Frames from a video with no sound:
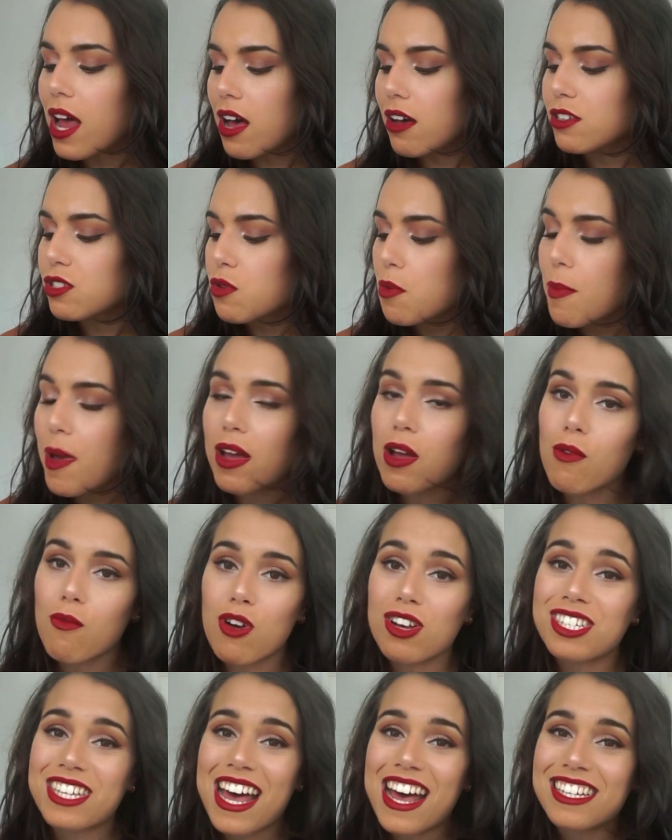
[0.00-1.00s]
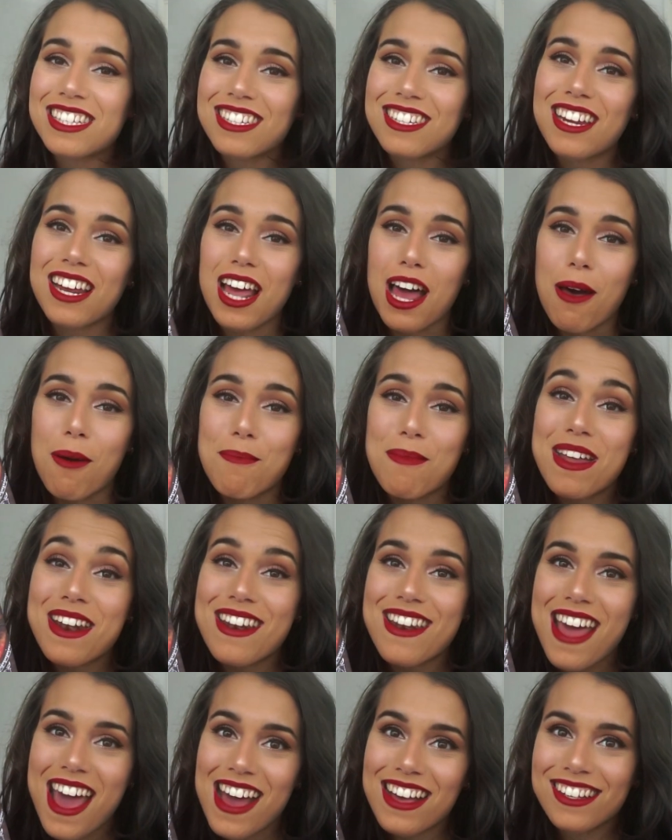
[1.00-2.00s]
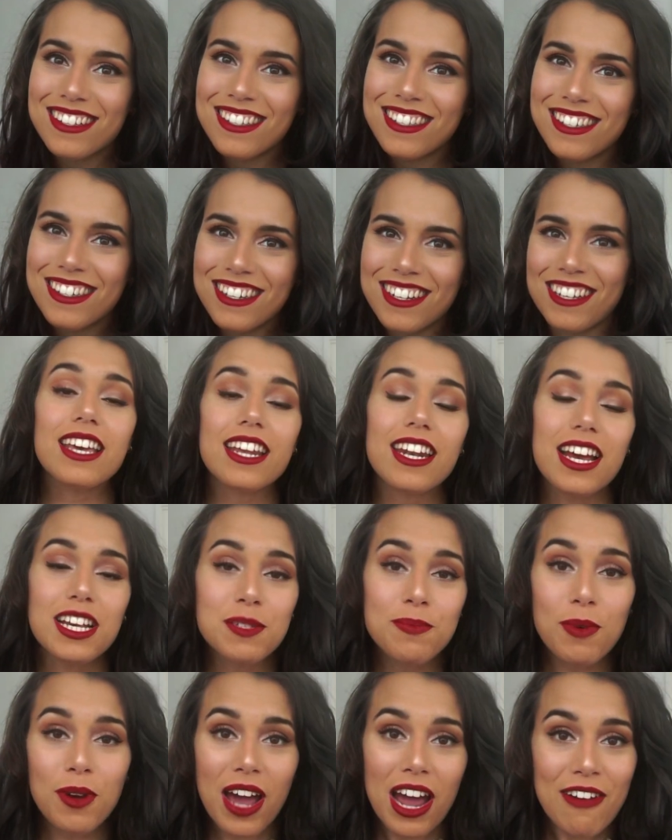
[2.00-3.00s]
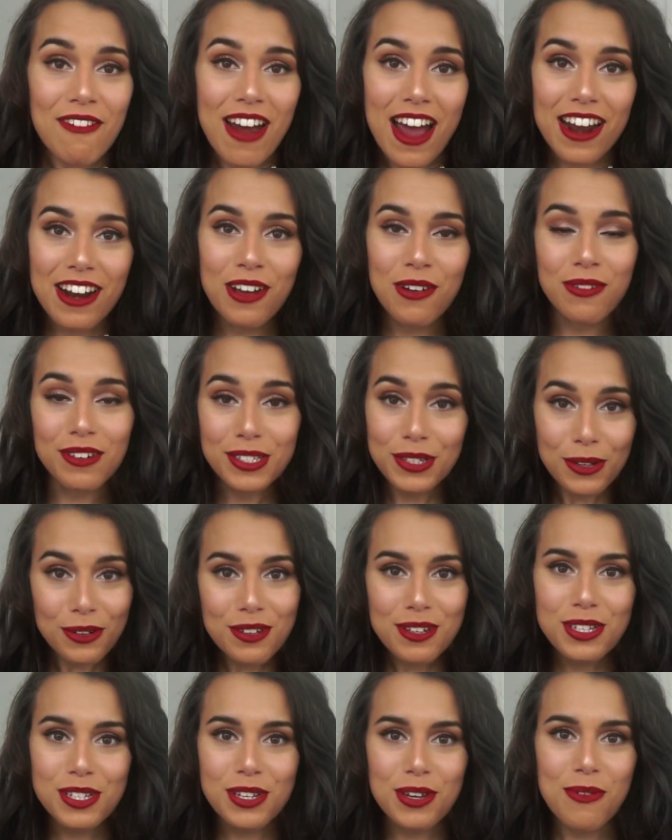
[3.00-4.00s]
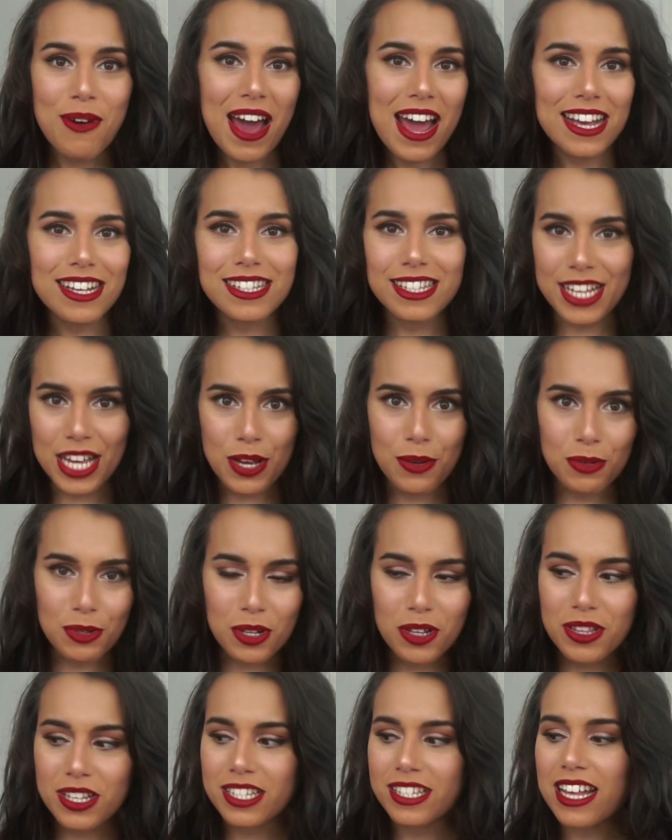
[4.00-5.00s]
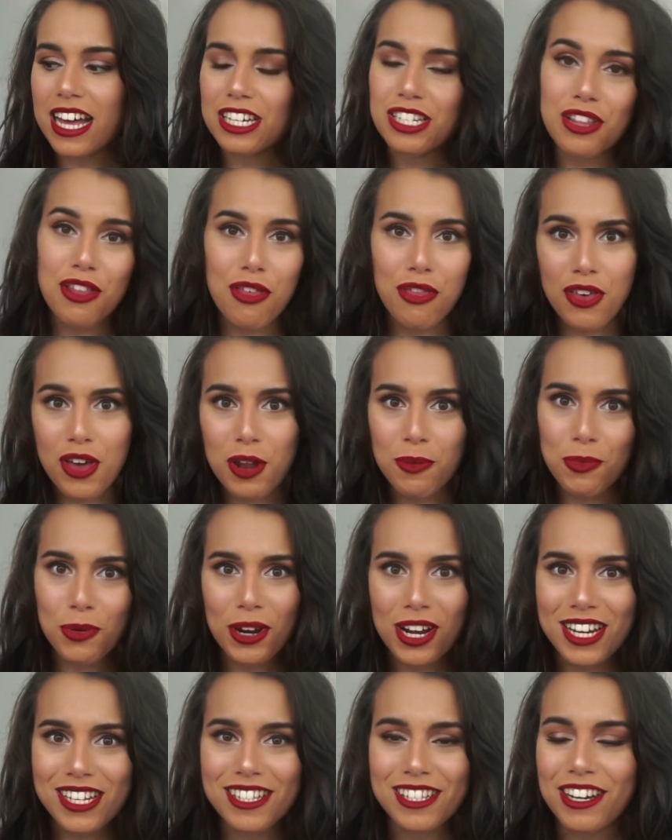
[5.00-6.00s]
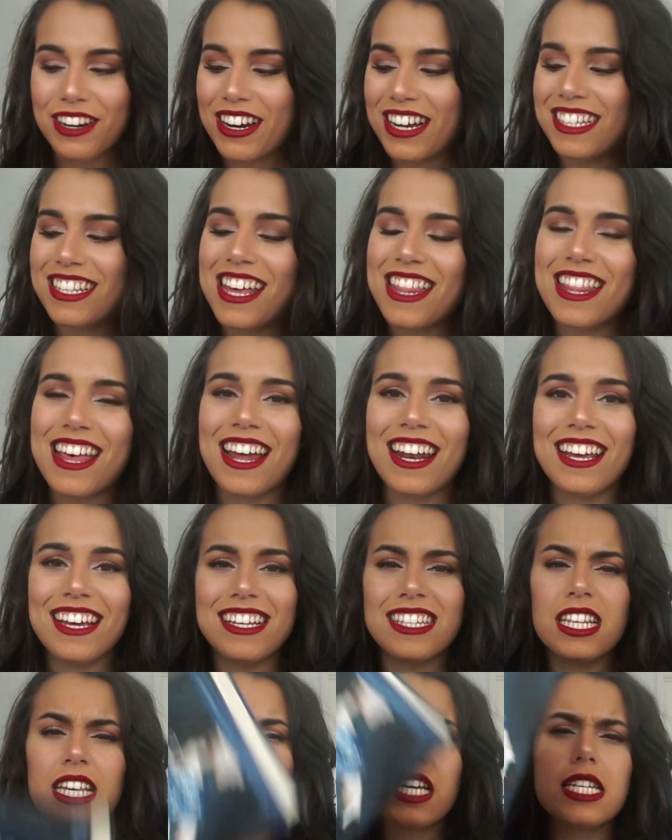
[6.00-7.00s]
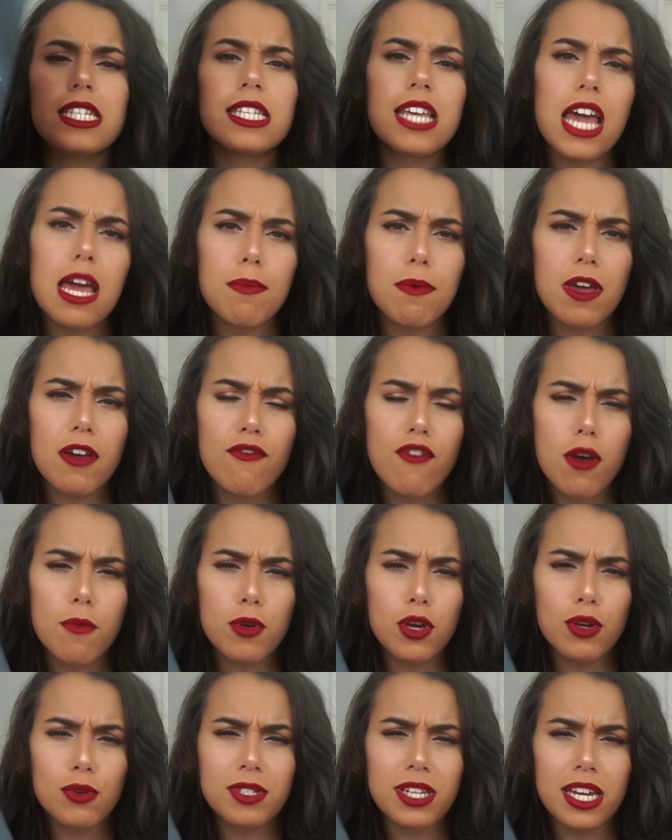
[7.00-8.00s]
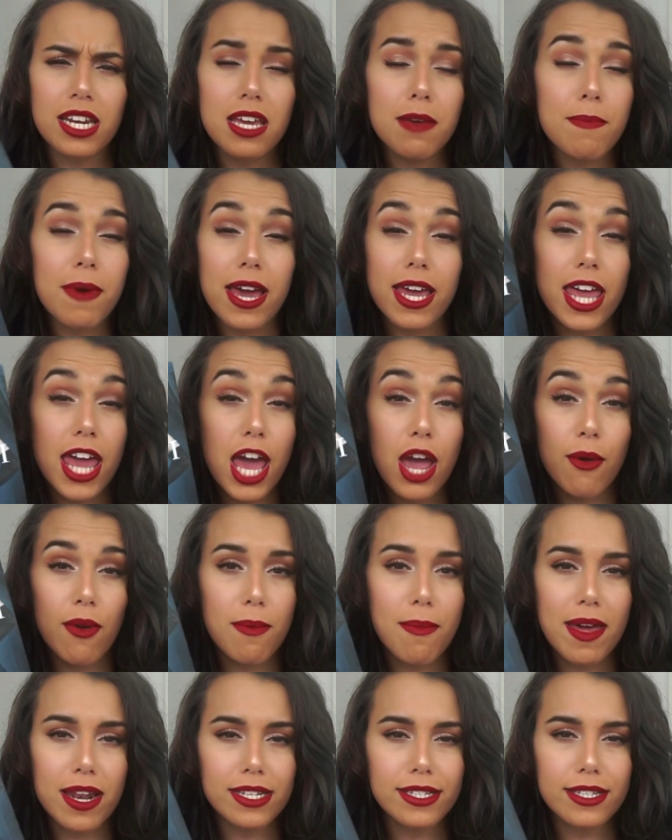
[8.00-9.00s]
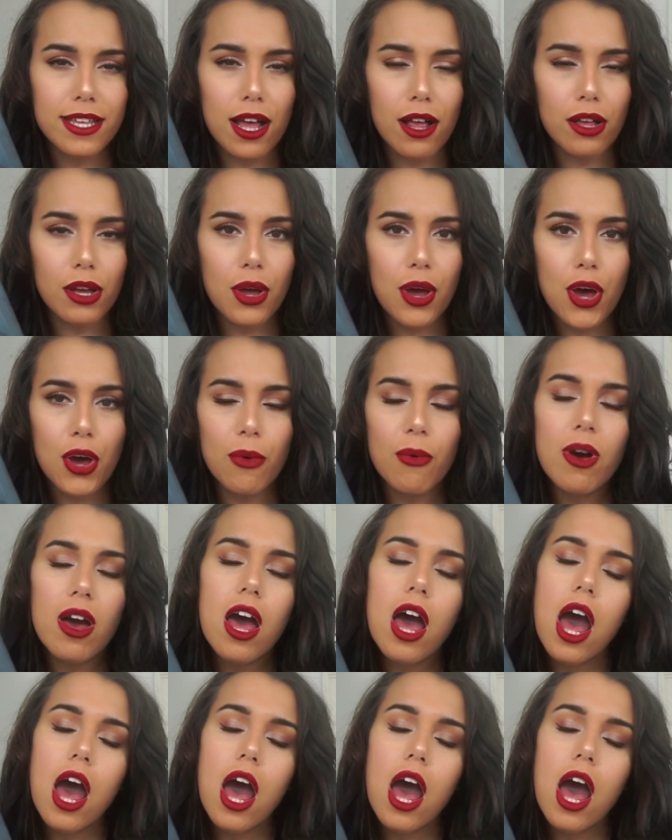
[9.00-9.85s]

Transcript: else Rebecca Russ has to come next. The next book I read was also a sequel. This is actually the third book in a series, and that is Escaping from Houdini by Kerri Maniscalco.